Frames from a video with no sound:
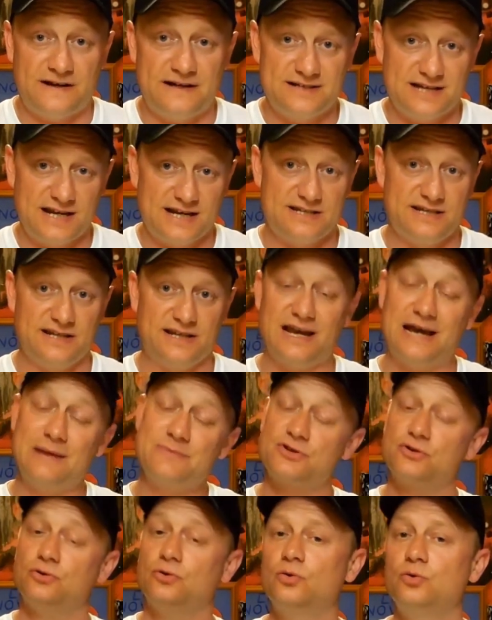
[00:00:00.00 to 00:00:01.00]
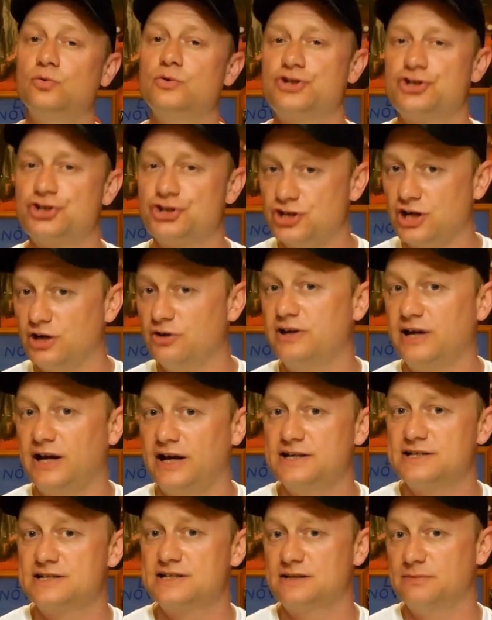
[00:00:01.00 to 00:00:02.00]
fantastic games and all would
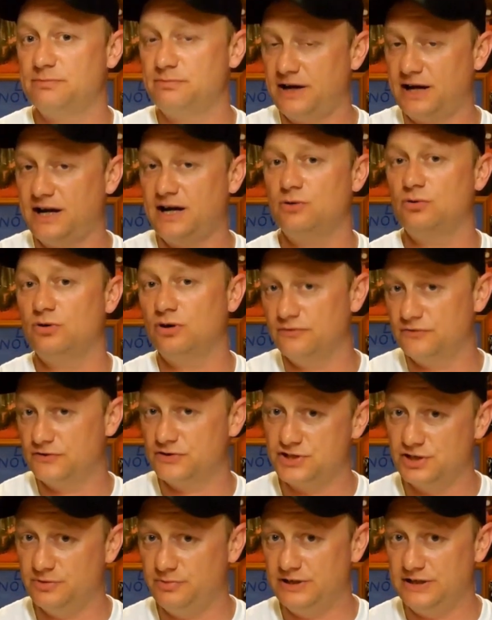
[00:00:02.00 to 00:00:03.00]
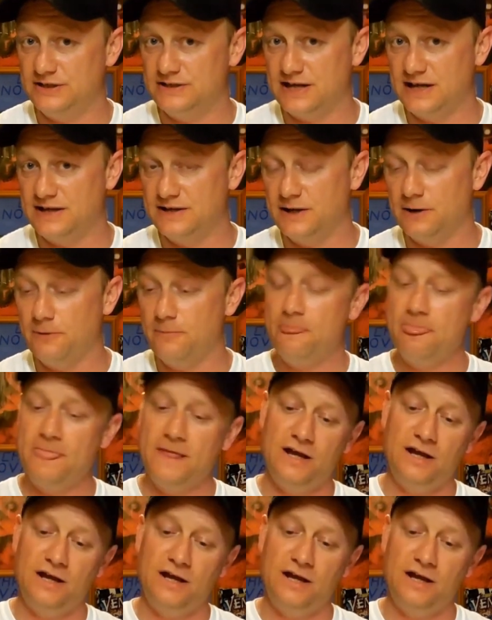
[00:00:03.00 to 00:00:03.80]
showcase the power of the Super Nintendo.